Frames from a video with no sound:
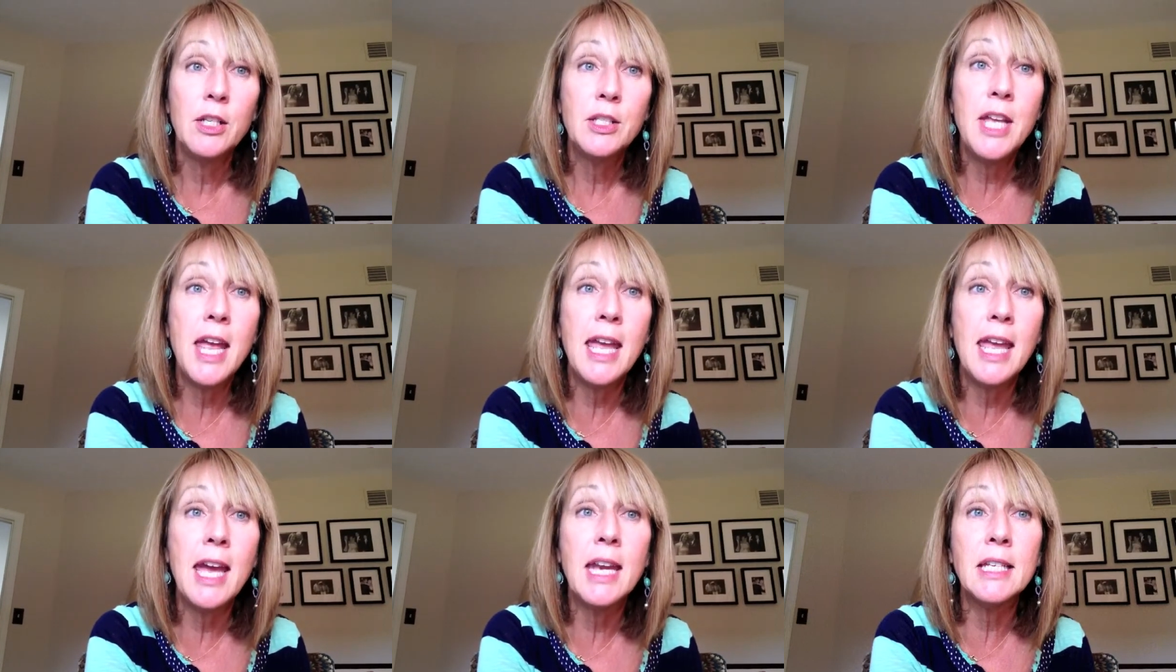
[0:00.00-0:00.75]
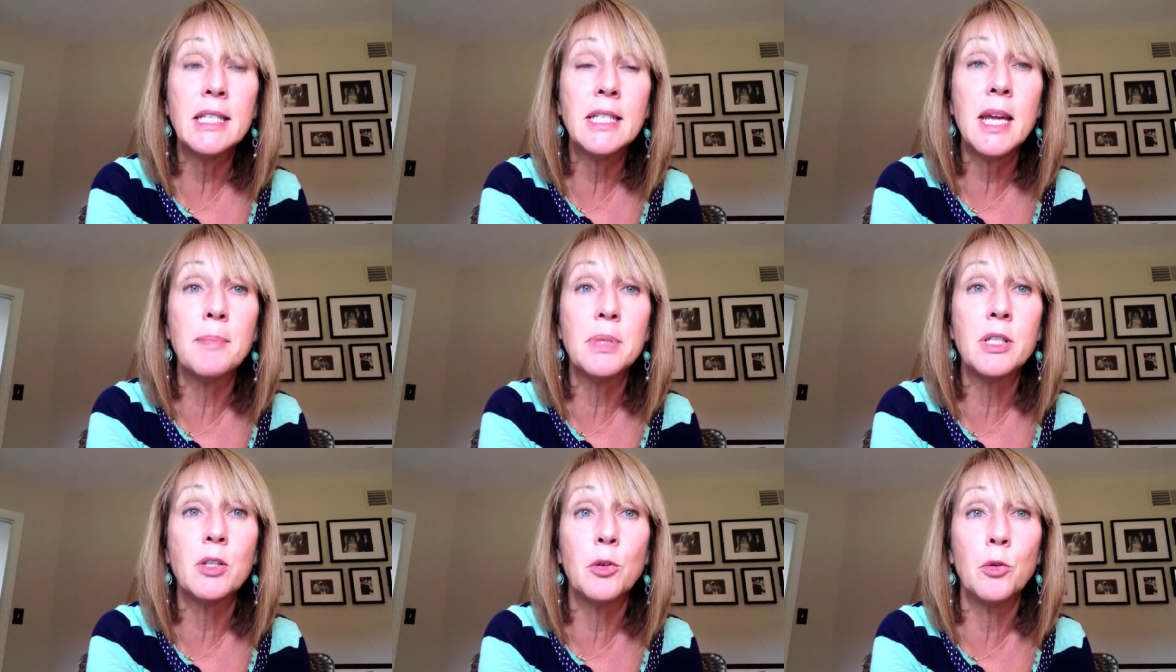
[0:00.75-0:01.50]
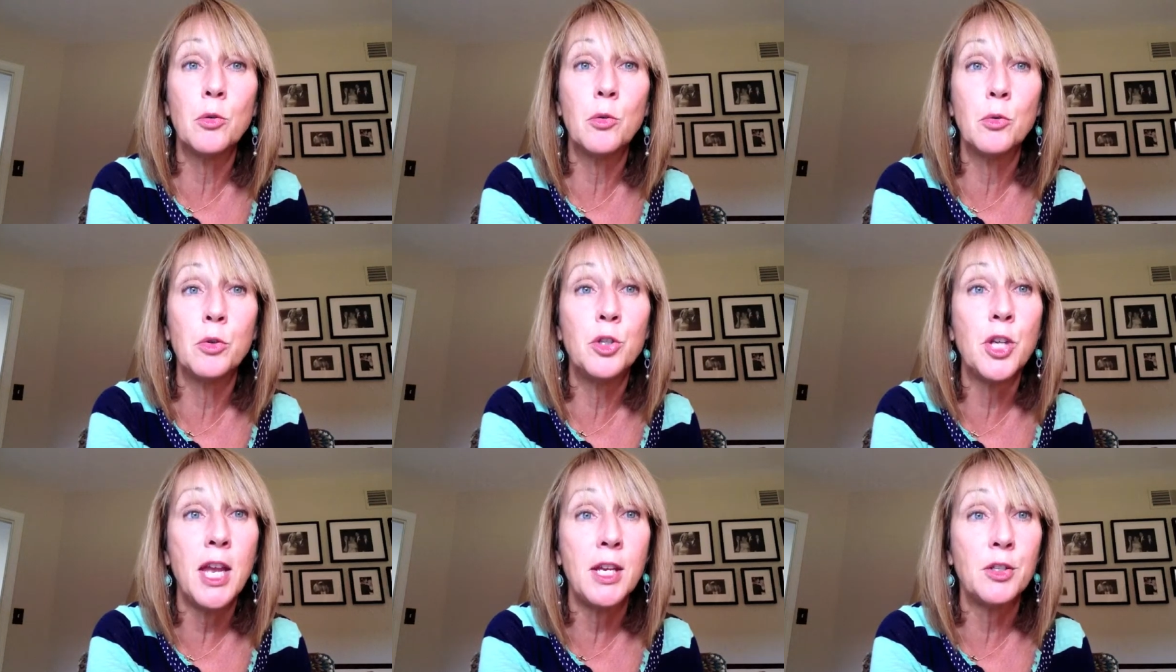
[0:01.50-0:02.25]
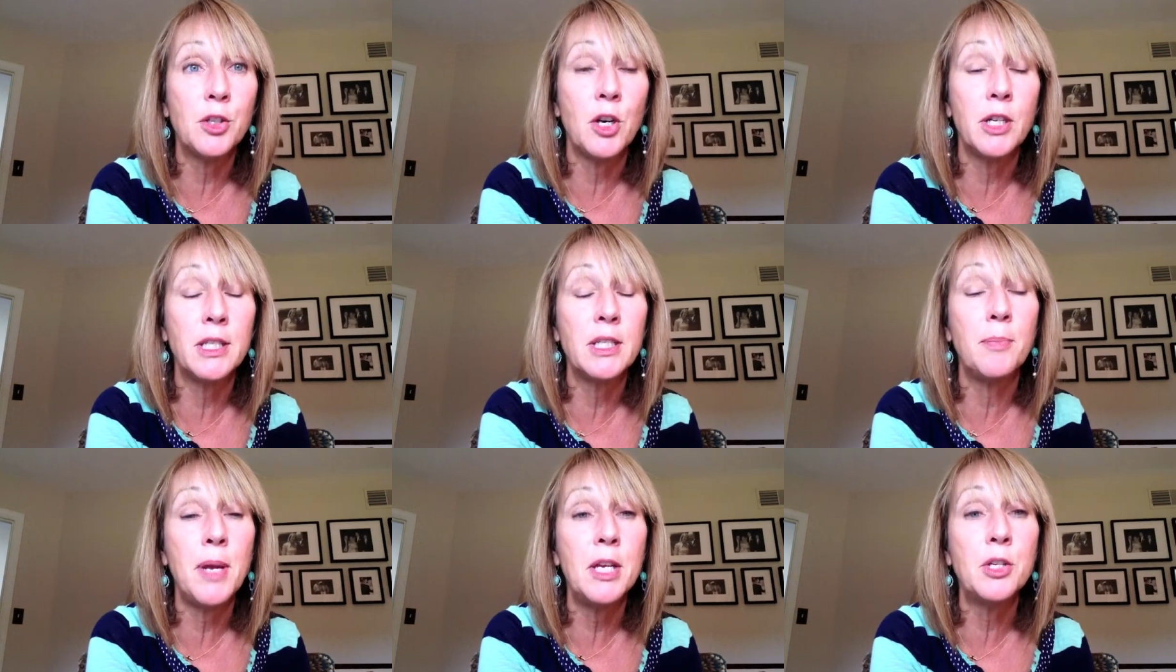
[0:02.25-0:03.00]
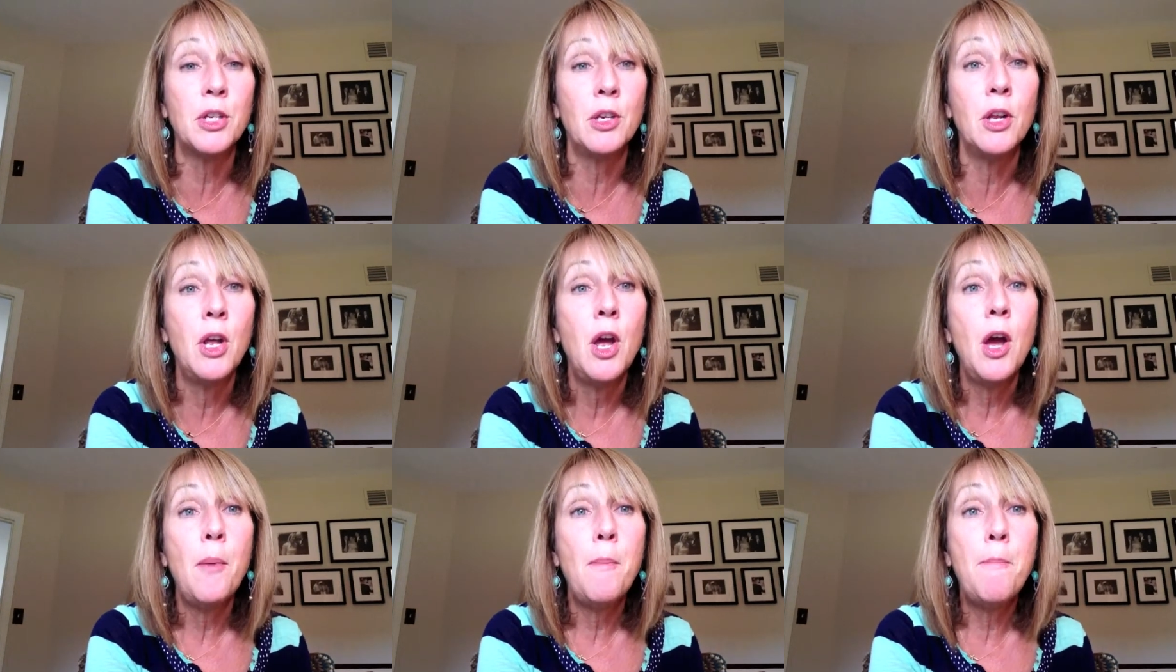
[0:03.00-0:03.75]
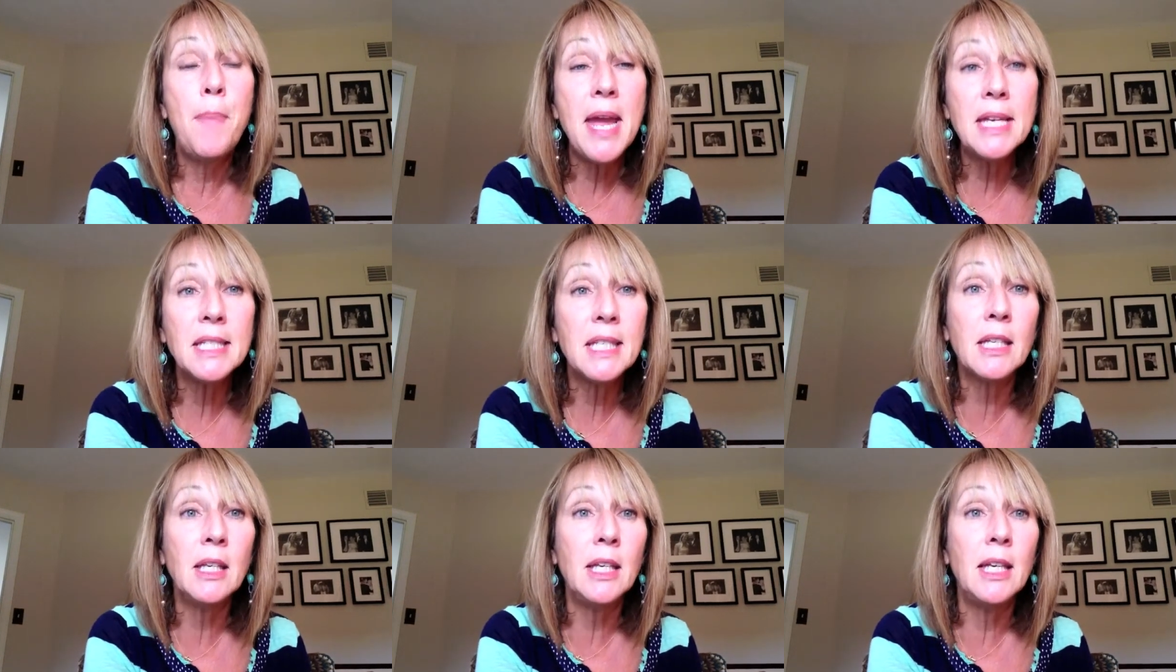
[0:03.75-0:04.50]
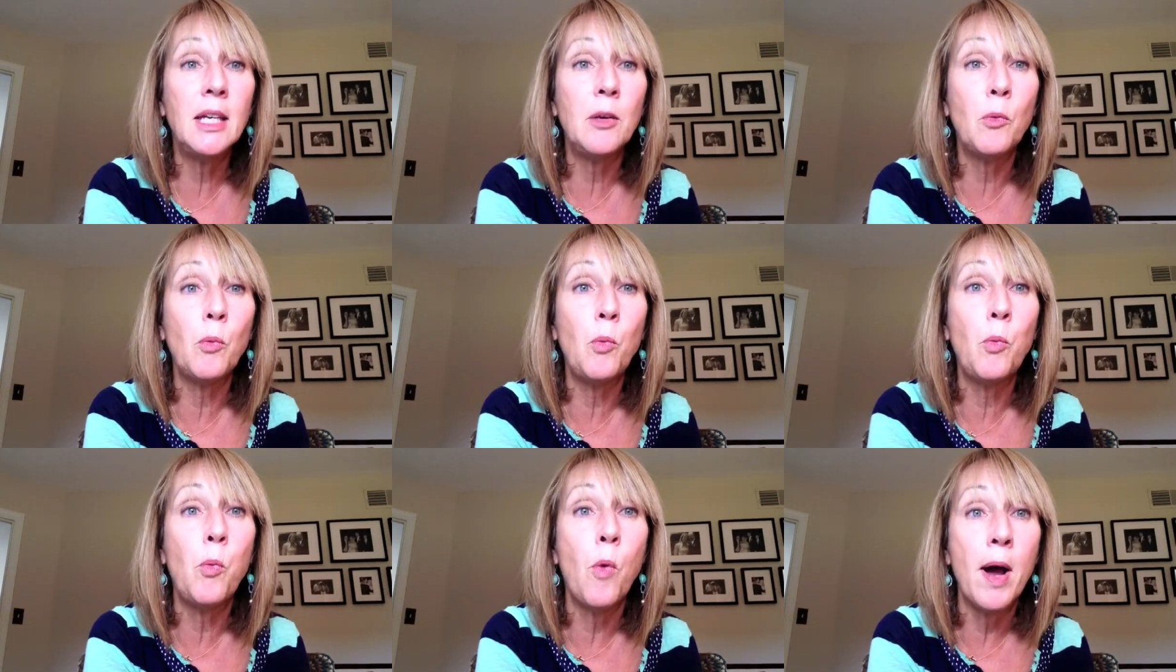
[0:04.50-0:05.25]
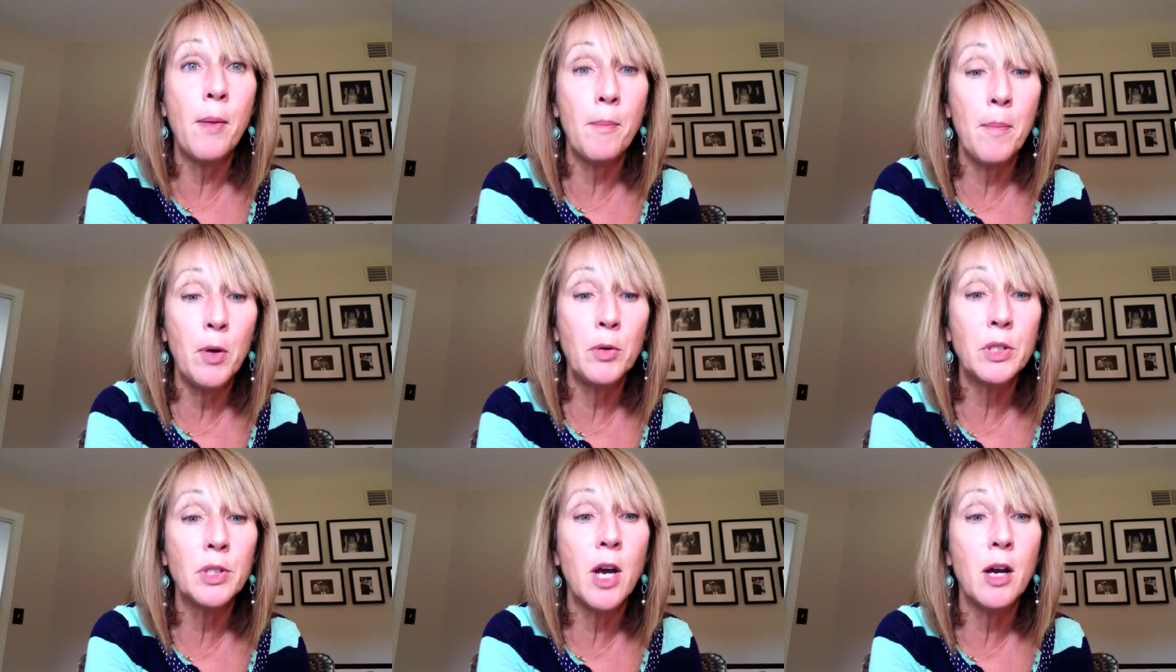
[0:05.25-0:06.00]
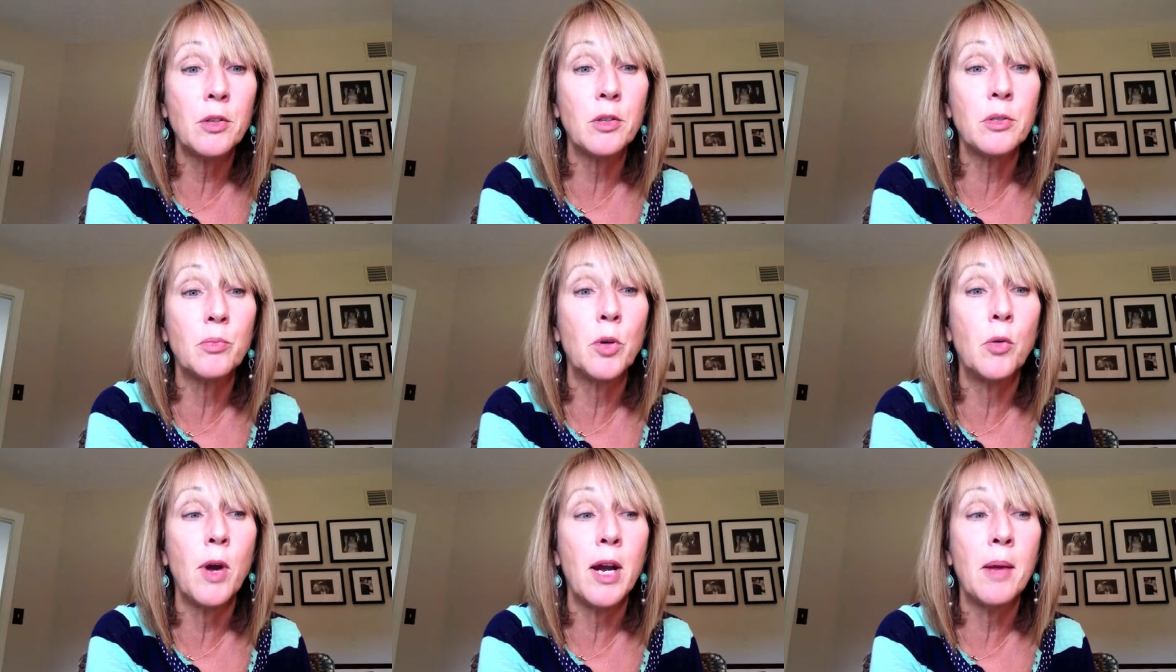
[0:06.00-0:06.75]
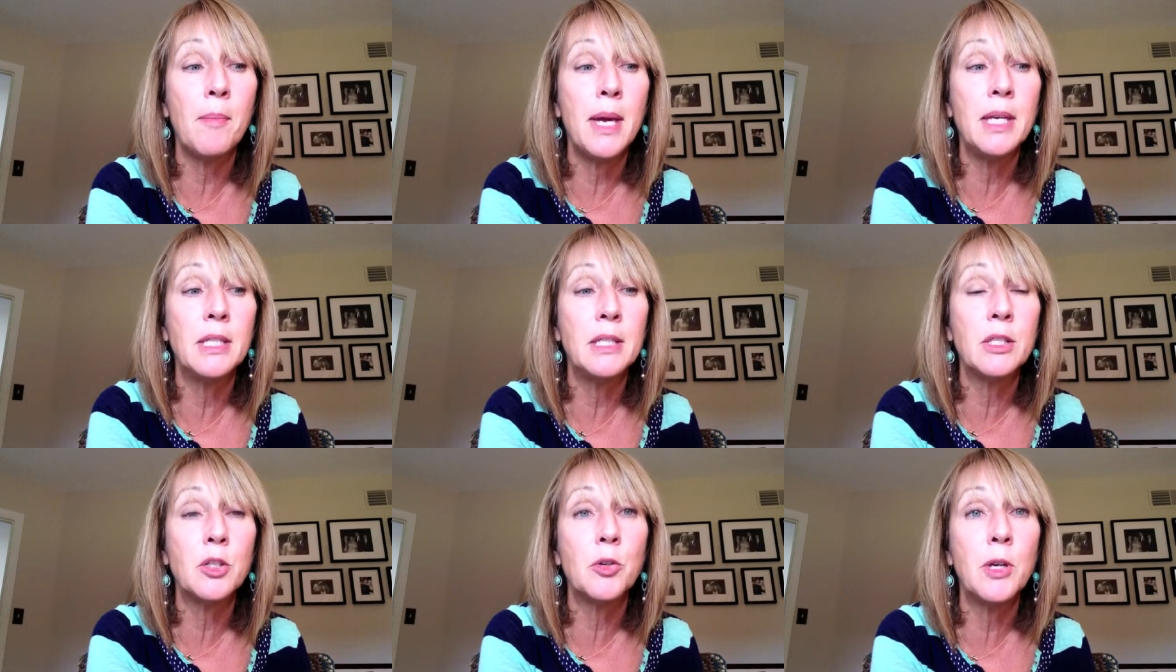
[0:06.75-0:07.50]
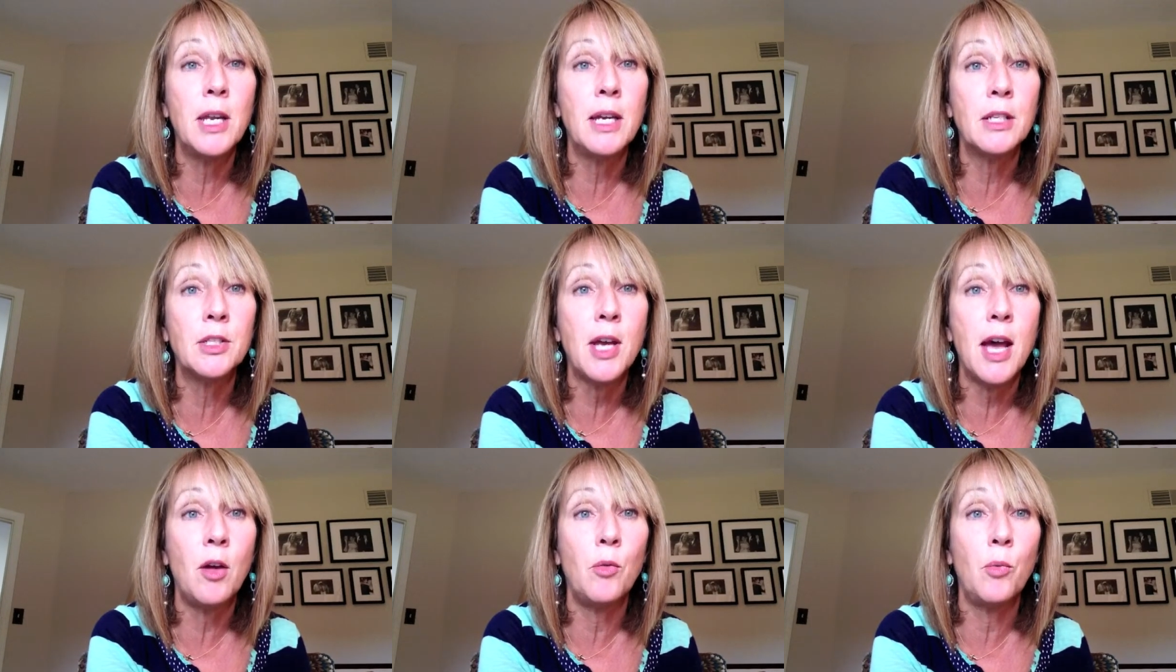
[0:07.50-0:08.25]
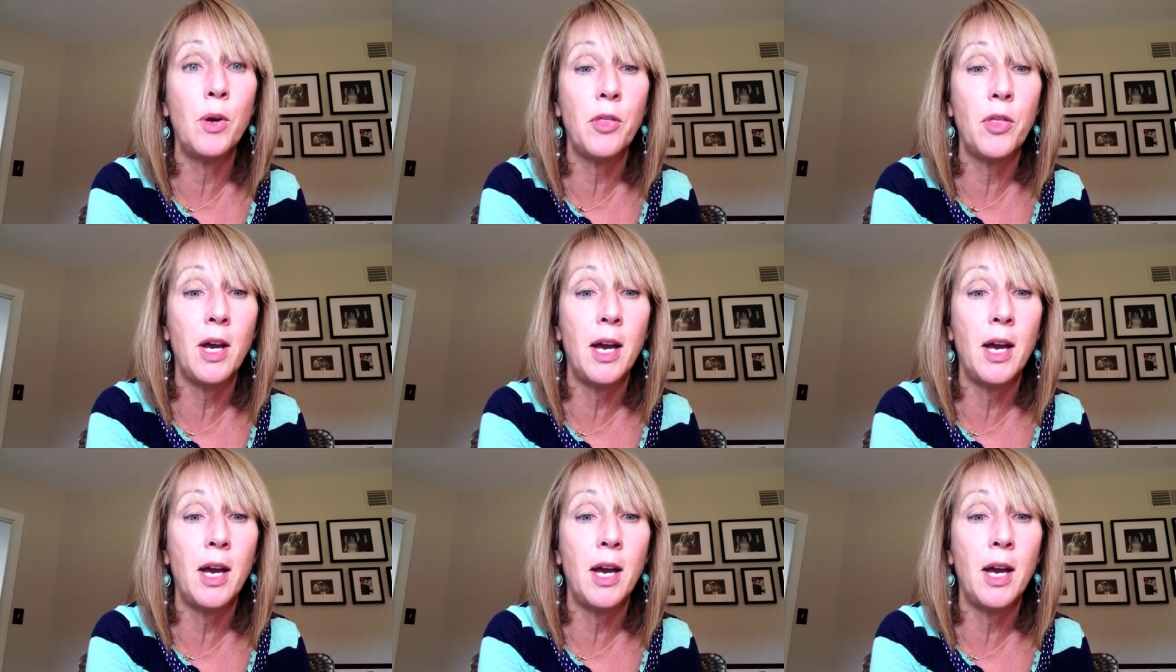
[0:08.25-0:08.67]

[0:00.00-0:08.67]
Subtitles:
taking any steps to change constipation. Basically, what most doctors will recommend is treating a child with